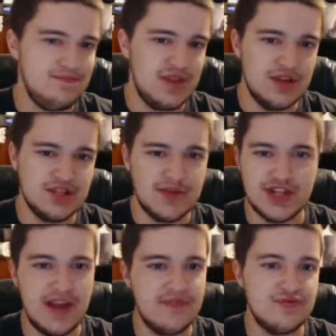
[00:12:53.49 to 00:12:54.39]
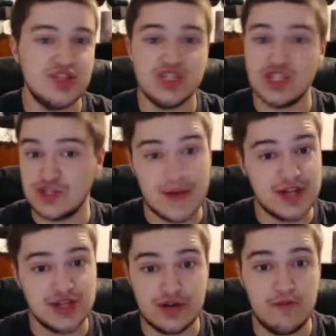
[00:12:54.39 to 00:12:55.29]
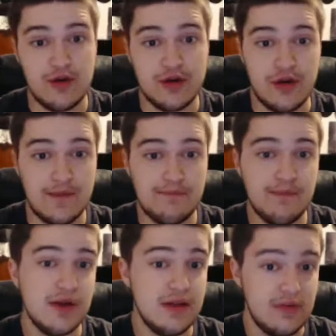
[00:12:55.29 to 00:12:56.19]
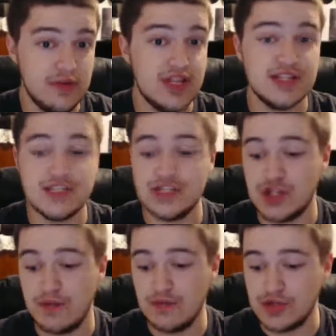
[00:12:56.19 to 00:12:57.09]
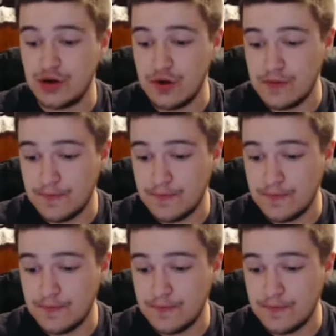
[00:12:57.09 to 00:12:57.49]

especially after the suspension and whatnot. But it was nice to see him return.